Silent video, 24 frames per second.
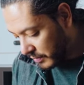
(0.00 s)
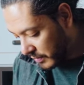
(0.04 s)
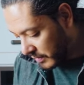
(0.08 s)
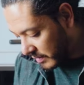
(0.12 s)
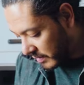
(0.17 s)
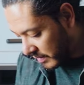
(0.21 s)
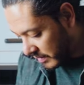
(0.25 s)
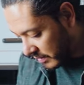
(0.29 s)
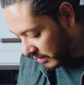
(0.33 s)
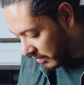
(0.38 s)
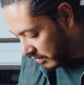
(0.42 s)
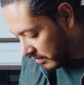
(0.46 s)
put
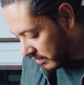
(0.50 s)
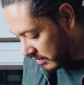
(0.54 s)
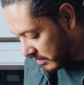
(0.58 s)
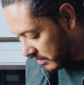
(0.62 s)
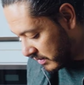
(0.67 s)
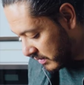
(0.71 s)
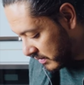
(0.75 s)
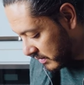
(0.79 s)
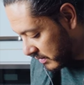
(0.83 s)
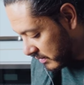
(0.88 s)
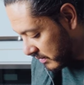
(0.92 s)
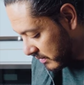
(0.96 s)
it on,
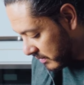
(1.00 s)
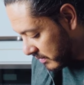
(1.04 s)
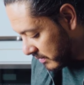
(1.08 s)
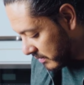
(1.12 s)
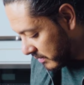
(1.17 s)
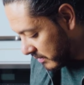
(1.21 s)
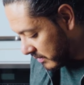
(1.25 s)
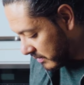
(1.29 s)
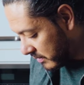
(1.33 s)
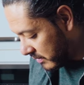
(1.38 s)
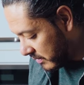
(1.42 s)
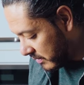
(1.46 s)

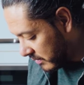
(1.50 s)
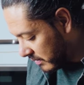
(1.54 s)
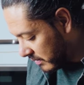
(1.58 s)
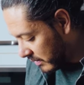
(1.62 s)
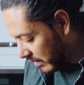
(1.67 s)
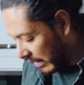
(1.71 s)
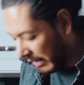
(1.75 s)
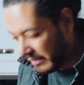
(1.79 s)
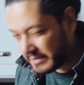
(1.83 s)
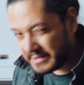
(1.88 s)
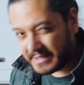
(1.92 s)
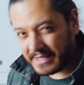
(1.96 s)

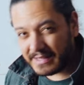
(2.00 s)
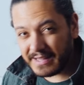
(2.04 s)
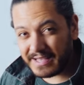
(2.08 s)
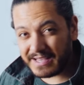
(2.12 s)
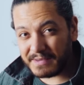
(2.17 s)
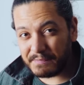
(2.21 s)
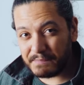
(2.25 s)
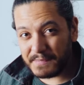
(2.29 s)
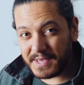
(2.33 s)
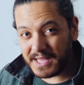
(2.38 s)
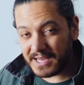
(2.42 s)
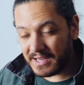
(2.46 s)
I would say
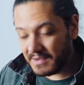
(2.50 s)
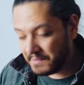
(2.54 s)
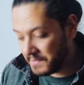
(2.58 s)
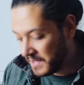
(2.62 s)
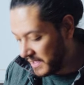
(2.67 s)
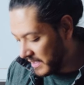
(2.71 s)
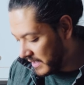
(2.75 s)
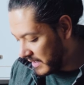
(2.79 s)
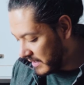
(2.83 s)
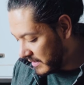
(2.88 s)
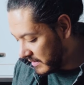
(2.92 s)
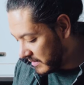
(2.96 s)
like medium
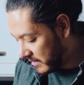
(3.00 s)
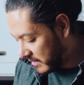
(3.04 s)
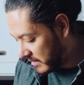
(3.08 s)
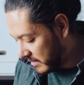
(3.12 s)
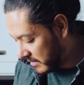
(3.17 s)
heat.